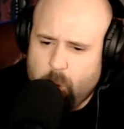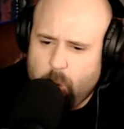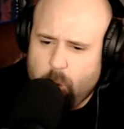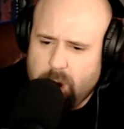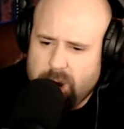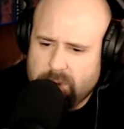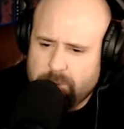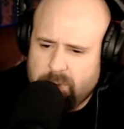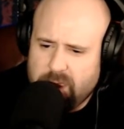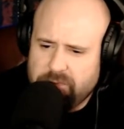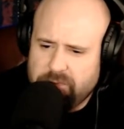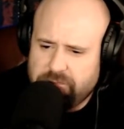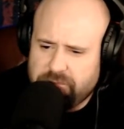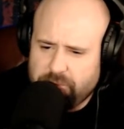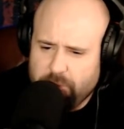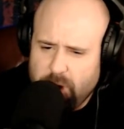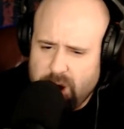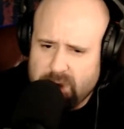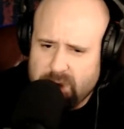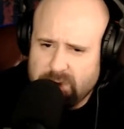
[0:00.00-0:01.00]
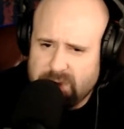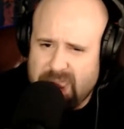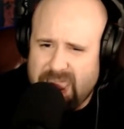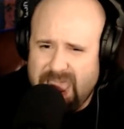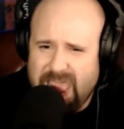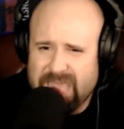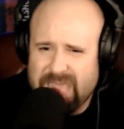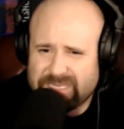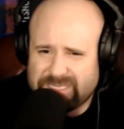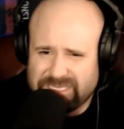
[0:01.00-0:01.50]
when my friend
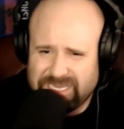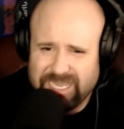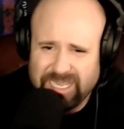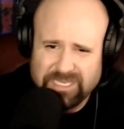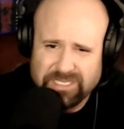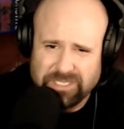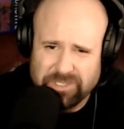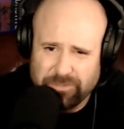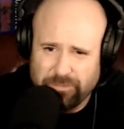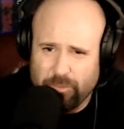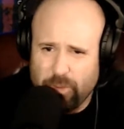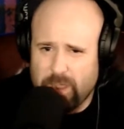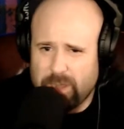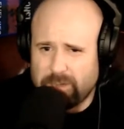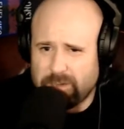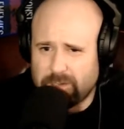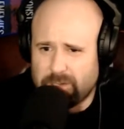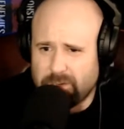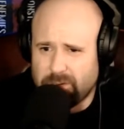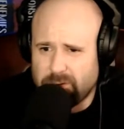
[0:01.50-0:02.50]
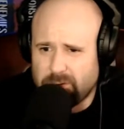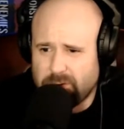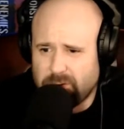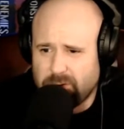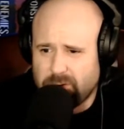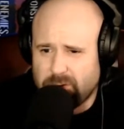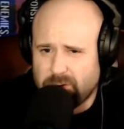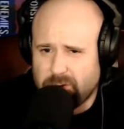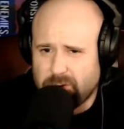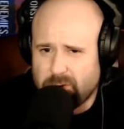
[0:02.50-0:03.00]
asked his friend
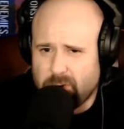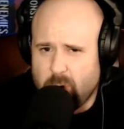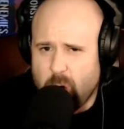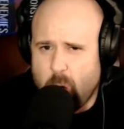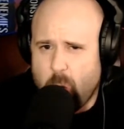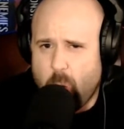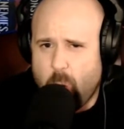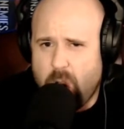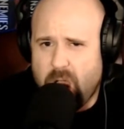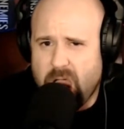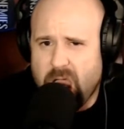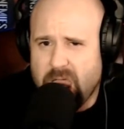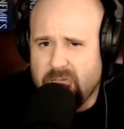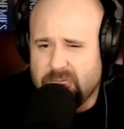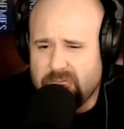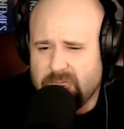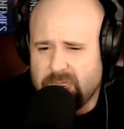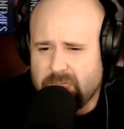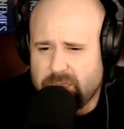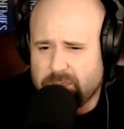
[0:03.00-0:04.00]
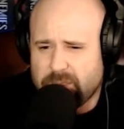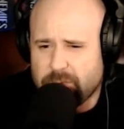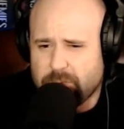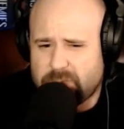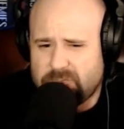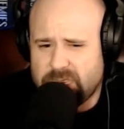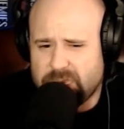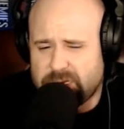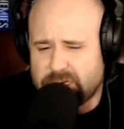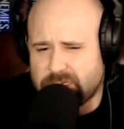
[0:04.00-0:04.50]
why
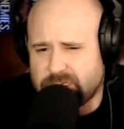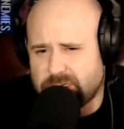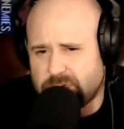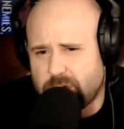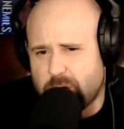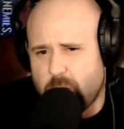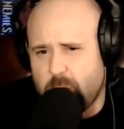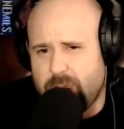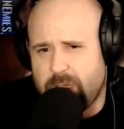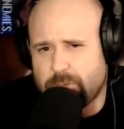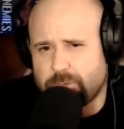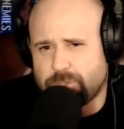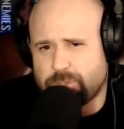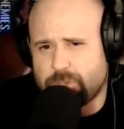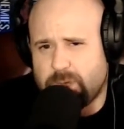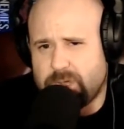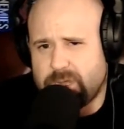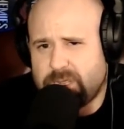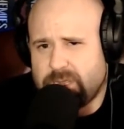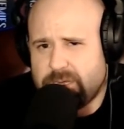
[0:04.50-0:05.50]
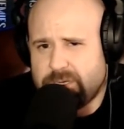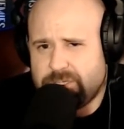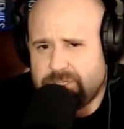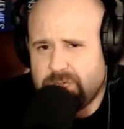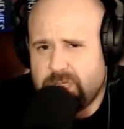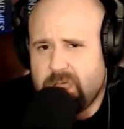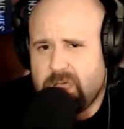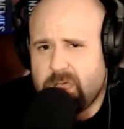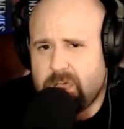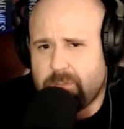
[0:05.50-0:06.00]
their kid doesn't go out and try to get a
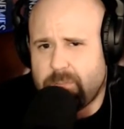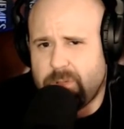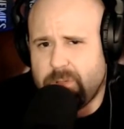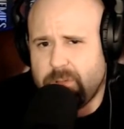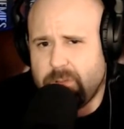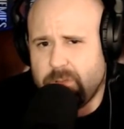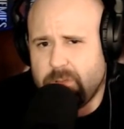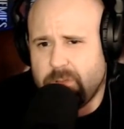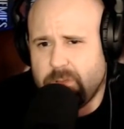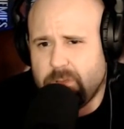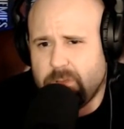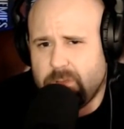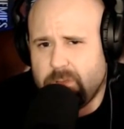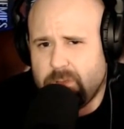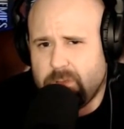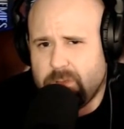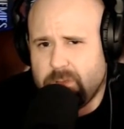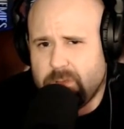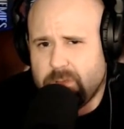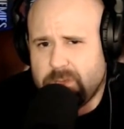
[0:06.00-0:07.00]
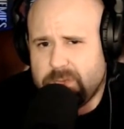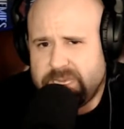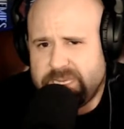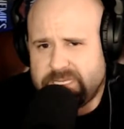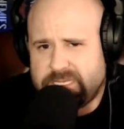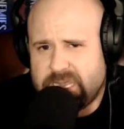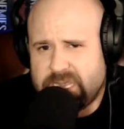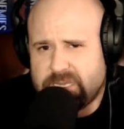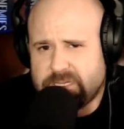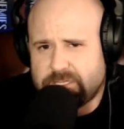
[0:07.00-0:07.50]
job,
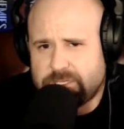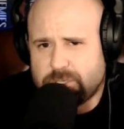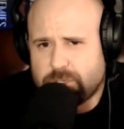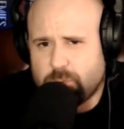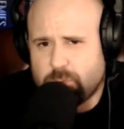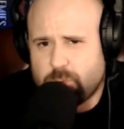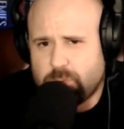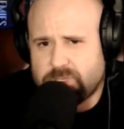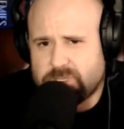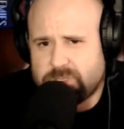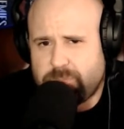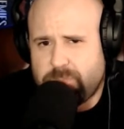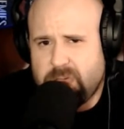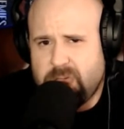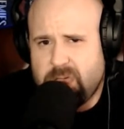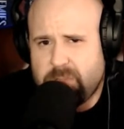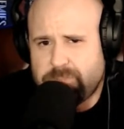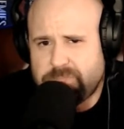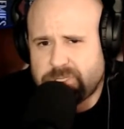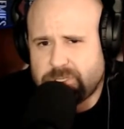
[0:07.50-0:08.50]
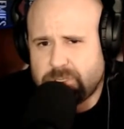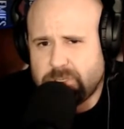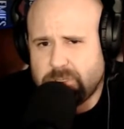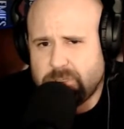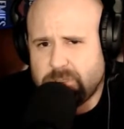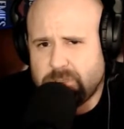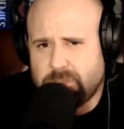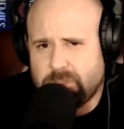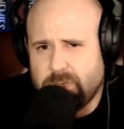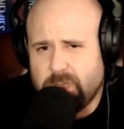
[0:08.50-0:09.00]
his answer was, "Pops,
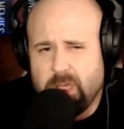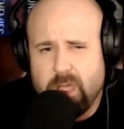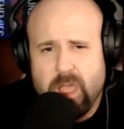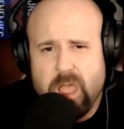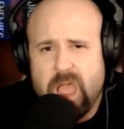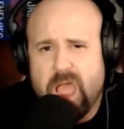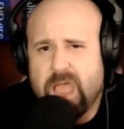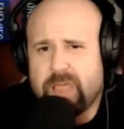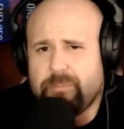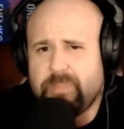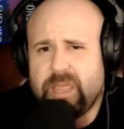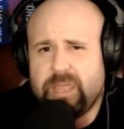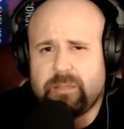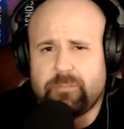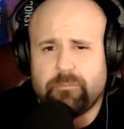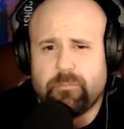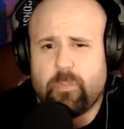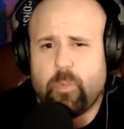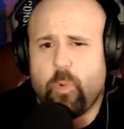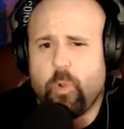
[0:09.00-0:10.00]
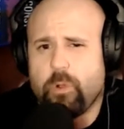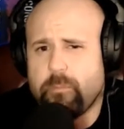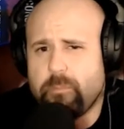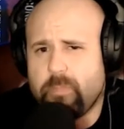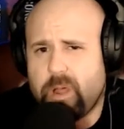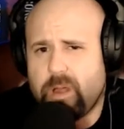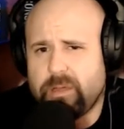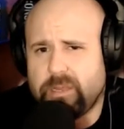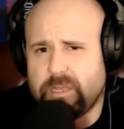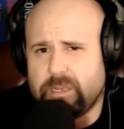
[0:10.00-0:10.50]
I make more
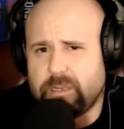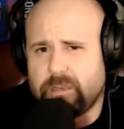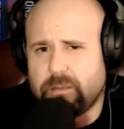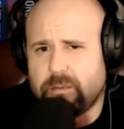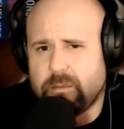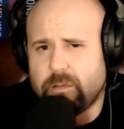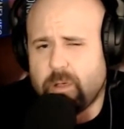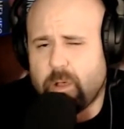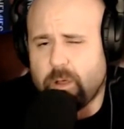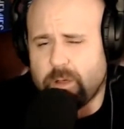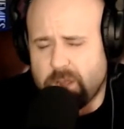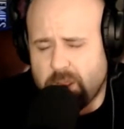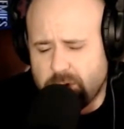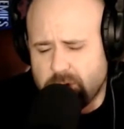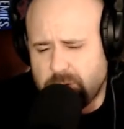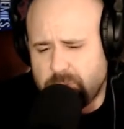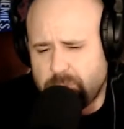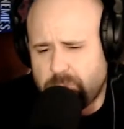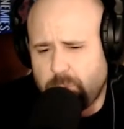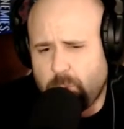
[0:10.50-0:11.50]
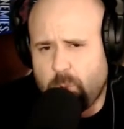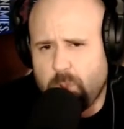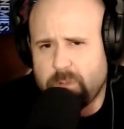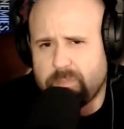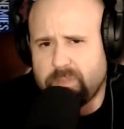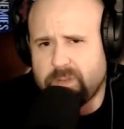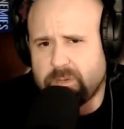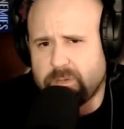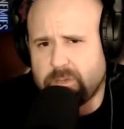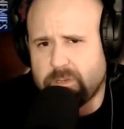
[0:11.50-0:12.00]
money on
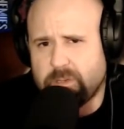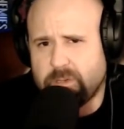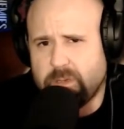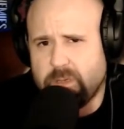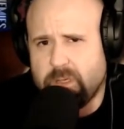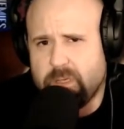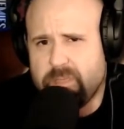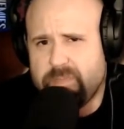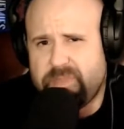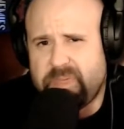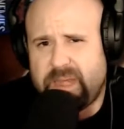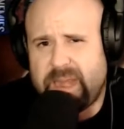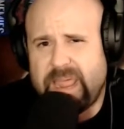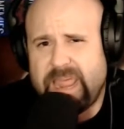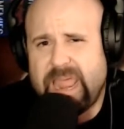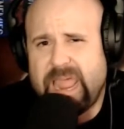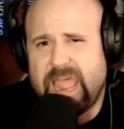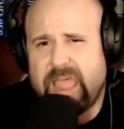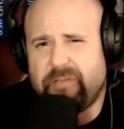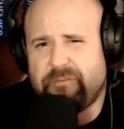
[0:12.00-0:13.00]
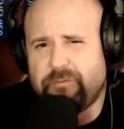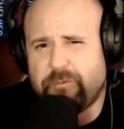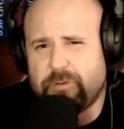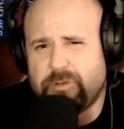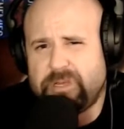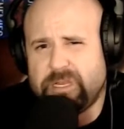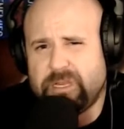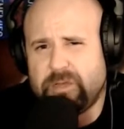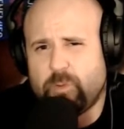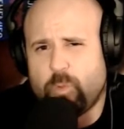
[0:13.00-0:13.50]
unemployment than I
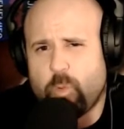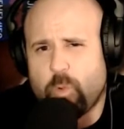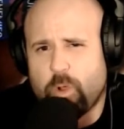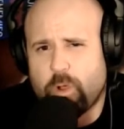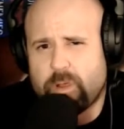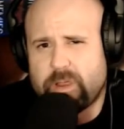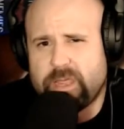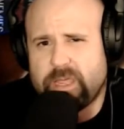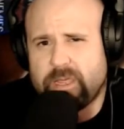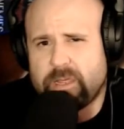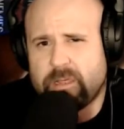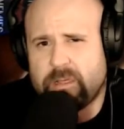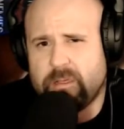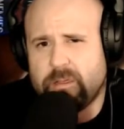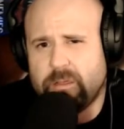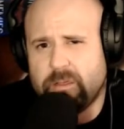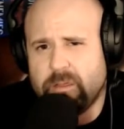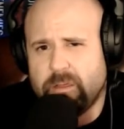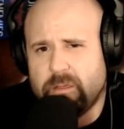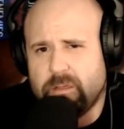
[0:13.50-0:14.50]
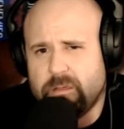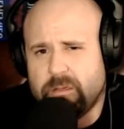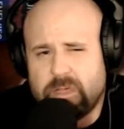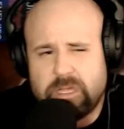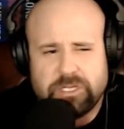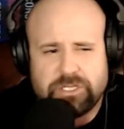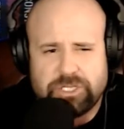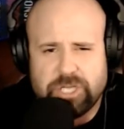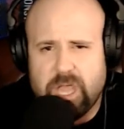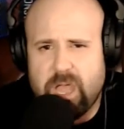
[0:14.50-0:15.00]
ever did working
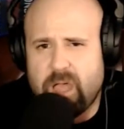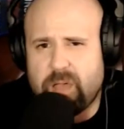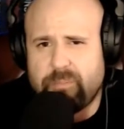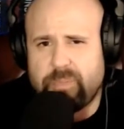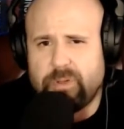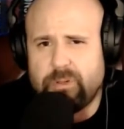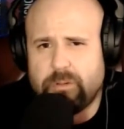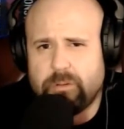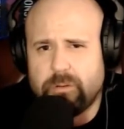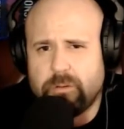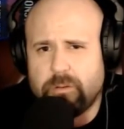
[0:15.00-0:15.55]
a job.